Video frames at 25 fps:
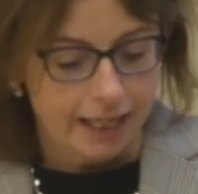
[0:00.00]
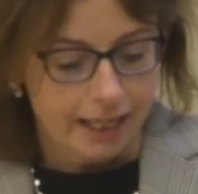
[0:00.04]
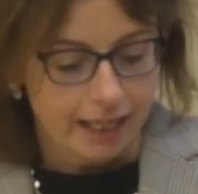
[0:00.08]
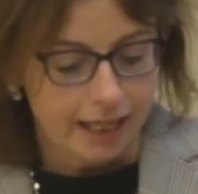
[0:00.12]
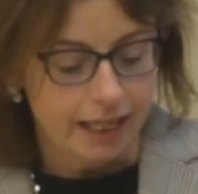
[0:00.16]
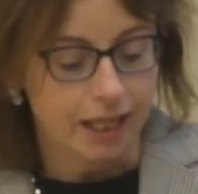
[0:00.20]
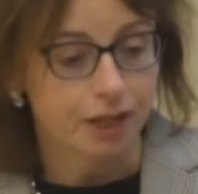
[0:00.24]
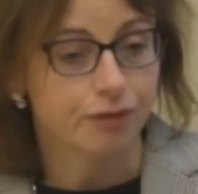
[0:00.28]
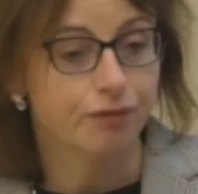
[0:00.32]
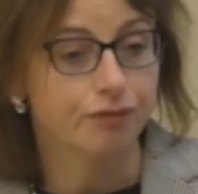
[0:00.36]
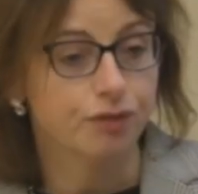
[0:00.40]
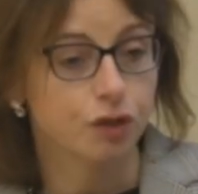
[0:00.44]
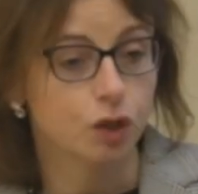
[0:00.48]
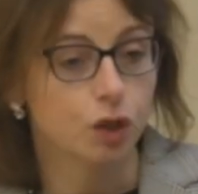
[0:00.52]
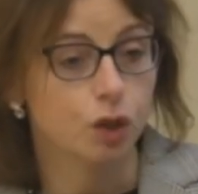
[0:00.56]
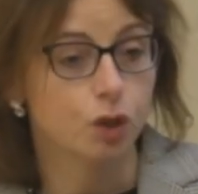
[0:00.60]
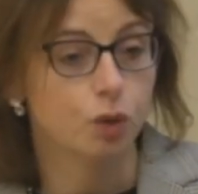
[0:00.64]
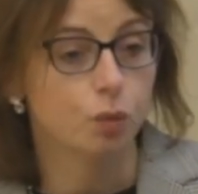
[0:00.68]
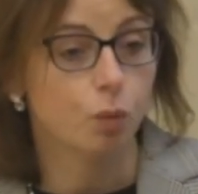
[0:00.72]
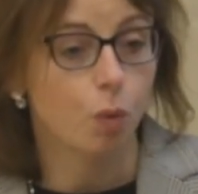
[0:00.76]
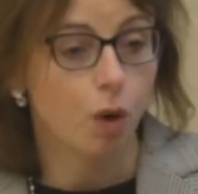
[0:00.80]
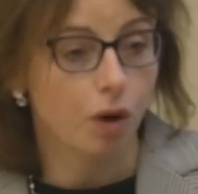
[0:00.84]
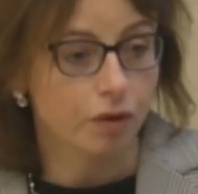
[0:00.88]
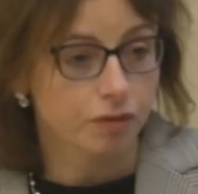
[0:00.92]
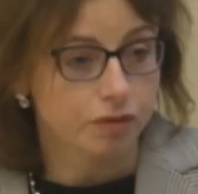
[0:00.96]
If
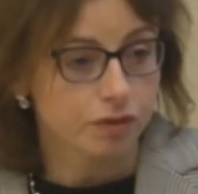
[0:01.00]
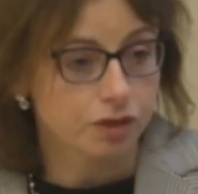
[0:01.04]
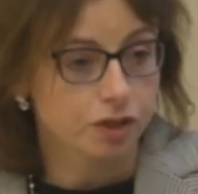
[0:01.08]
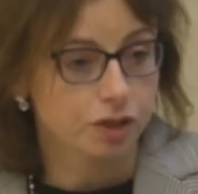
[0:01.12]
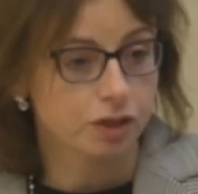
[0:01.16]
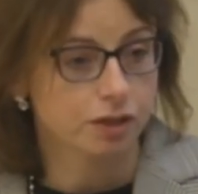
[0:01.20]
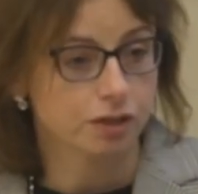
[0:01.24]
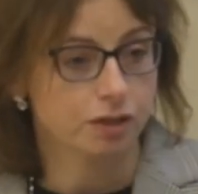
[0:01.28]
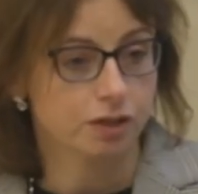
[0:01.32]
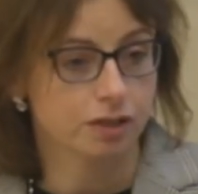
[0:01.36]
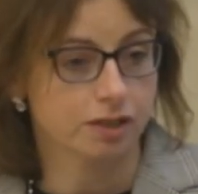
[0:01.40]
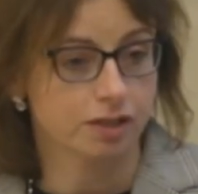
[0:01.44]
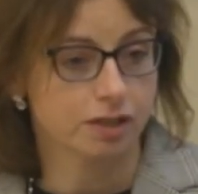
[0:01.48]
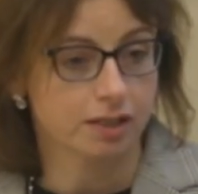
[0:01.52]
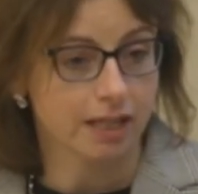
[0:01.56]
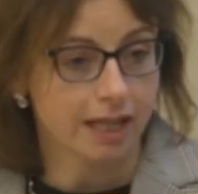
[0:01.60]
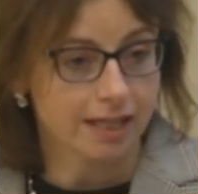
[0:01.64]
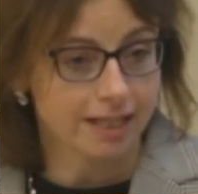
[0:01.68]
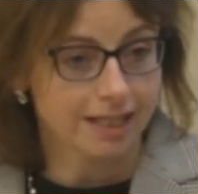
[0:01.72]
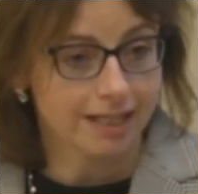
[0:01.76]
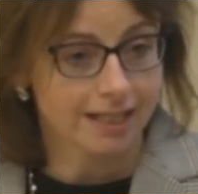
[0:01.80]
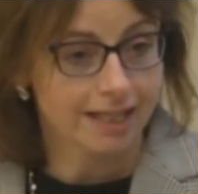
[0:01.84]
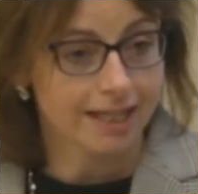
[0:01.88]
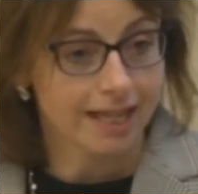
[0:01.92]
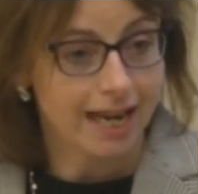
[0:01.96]
you want to
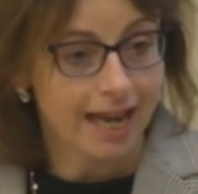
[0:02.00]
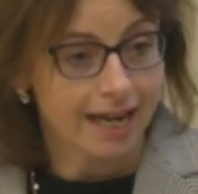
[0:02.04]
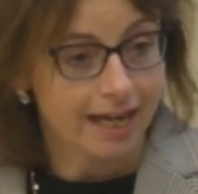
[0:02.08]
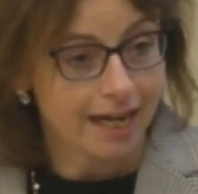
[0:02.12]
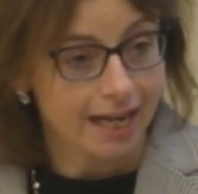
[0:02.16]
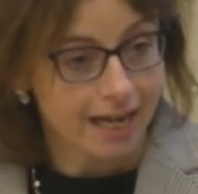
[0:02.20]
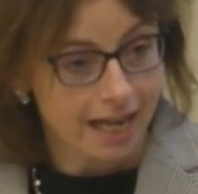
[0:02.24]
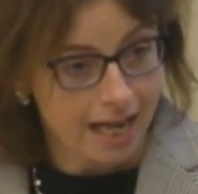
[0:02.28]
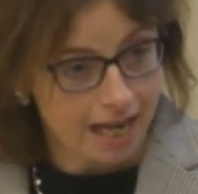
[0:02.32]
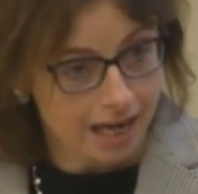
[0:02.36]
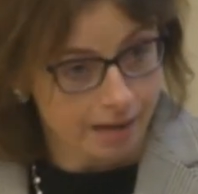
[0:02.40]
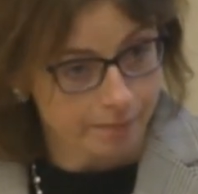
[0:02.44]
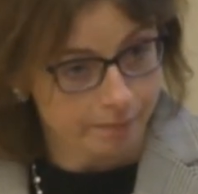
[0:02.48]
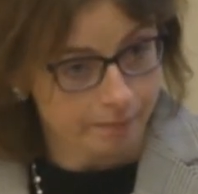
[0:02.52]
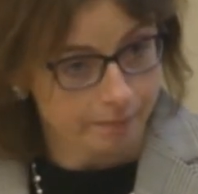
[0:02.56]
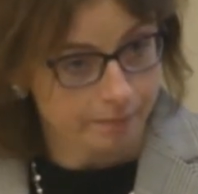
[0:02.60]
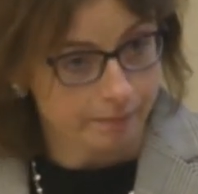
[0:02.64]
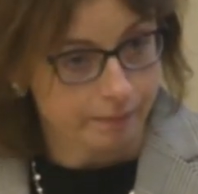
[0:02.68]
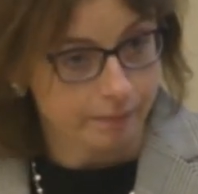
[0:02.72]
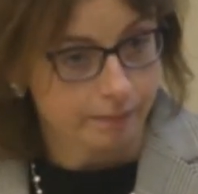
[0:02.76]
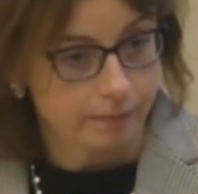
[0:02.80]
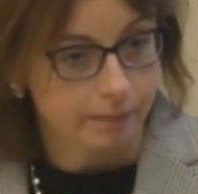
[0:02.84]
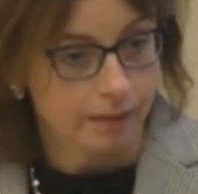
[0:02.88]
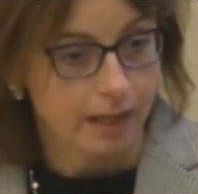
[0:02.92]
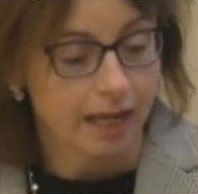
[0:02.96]
study an LLM
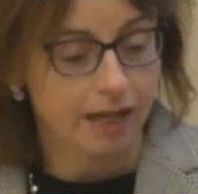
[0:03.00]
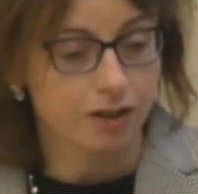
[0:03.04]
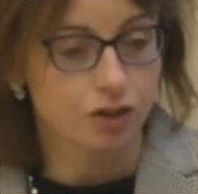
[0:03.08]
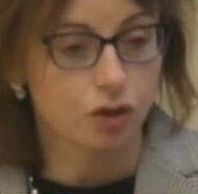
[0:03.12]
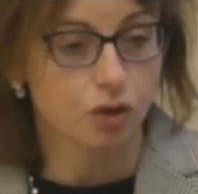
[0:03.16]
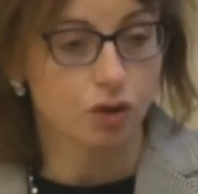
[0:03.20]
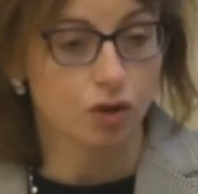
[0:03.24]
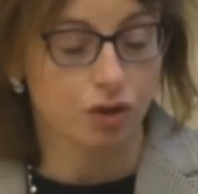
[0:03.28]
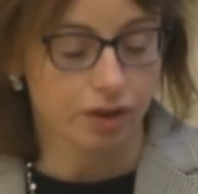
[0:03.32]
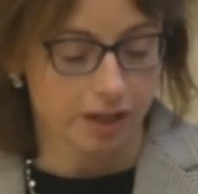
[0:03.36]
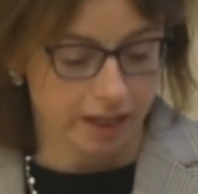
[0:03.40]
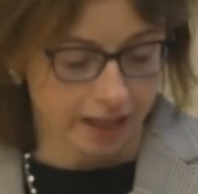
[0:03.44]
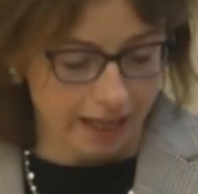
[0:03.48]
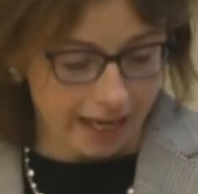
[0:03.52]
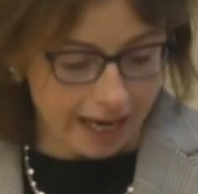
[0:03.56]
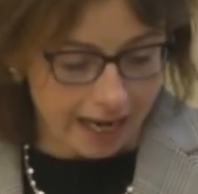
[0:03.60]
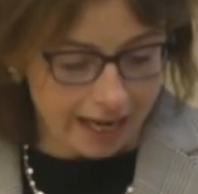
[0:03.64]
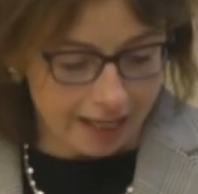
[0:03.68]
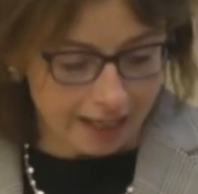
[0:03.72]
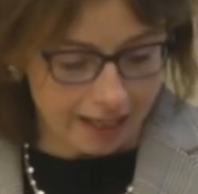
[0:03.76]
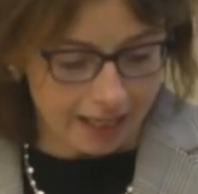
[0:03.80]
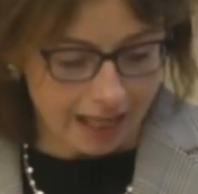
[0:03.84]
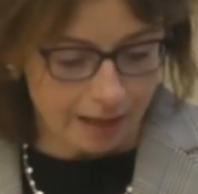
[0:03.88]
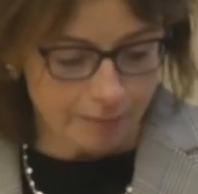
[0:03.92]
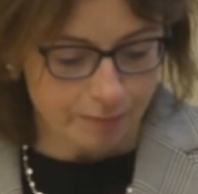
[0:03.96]
and you're looking
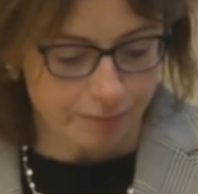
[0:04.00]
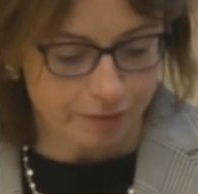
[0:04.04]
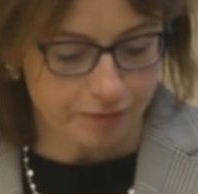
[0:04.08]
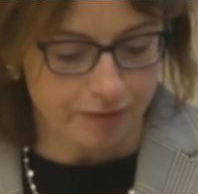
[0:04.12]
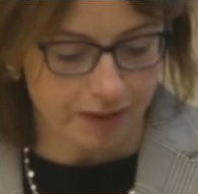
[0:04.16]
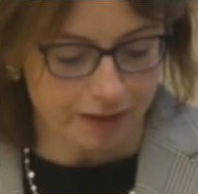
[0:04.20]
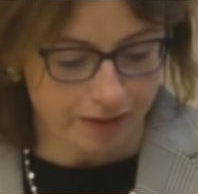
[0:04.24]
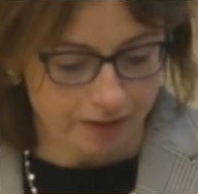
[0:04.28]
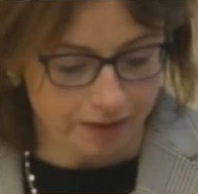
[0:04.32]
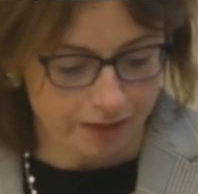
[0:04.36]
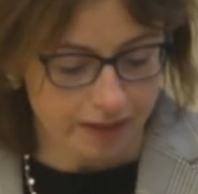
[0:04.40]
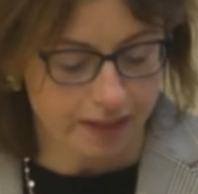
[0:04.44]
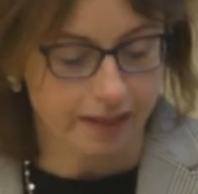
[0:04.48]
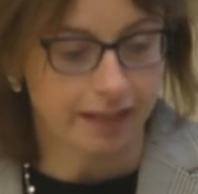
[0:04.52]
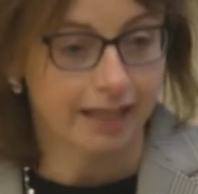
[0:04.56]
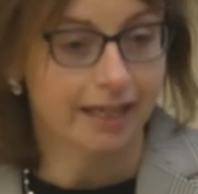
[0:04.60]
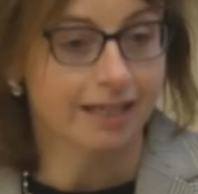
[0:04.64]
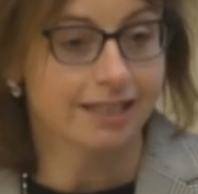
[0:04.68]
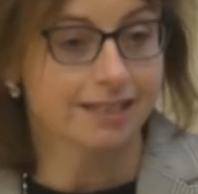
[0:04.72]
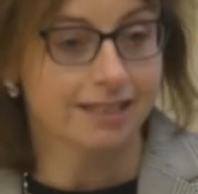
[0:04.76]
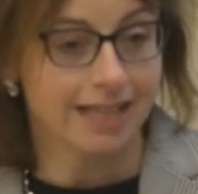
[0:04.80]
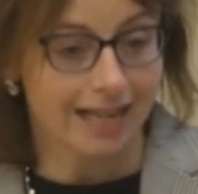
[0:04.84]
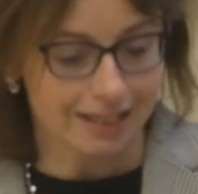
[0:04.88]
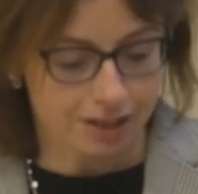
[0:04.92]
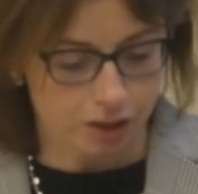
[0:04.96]
at LLM funding,
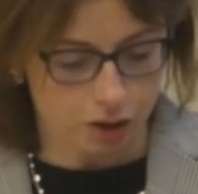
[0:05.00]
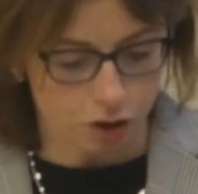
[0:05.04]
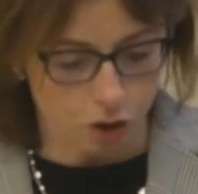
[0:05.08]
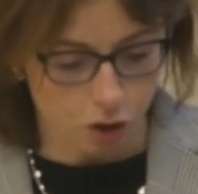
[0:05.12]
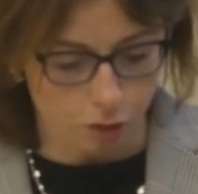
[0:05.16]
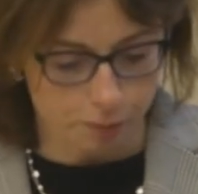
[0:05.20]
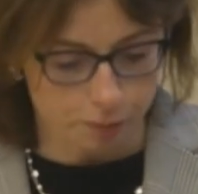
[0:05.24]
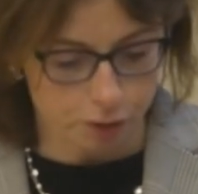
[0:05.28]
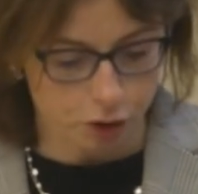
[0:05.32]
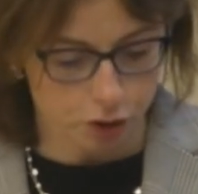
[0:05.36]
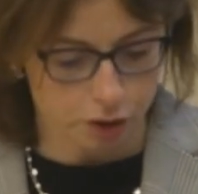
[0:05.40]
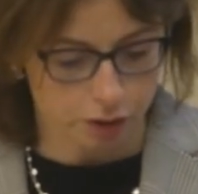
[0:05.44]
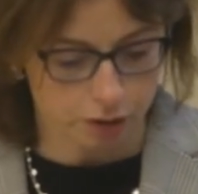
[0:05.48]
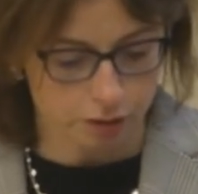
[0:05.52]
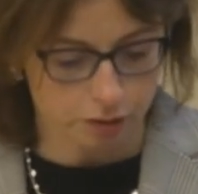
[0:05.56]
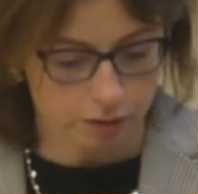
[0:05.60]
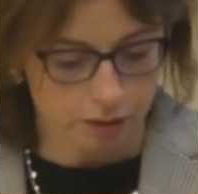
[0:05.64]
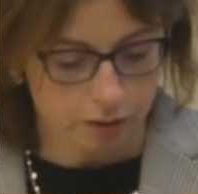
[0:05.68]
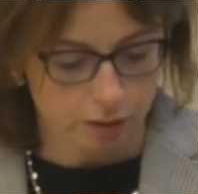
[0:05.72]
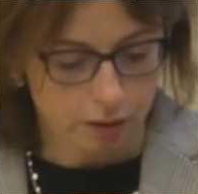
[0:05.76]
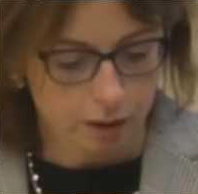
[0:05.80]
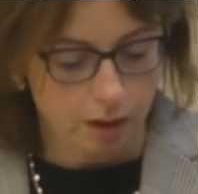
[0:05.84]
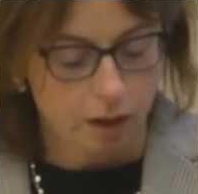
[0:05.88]
is that an option?